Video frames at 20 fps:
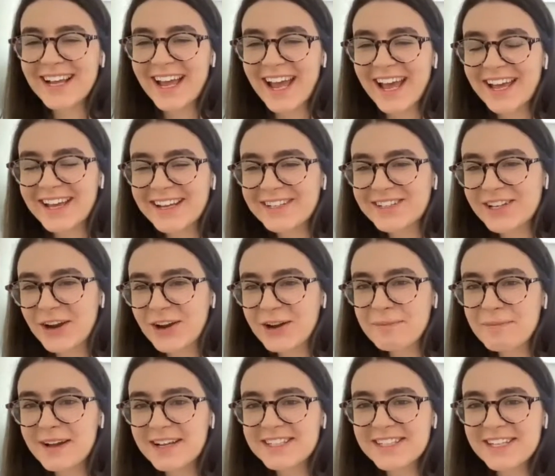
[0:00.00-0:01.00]
Turning
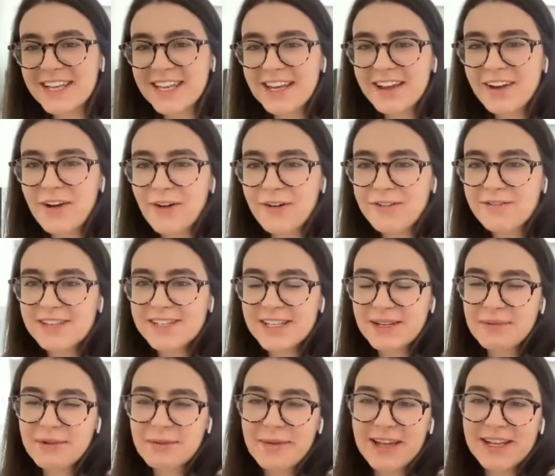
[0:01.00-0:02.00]
back to Keir,
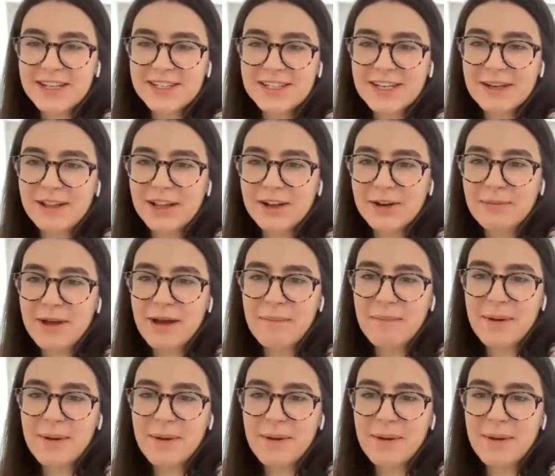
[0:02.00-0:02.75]
obviously we mentioned a little bit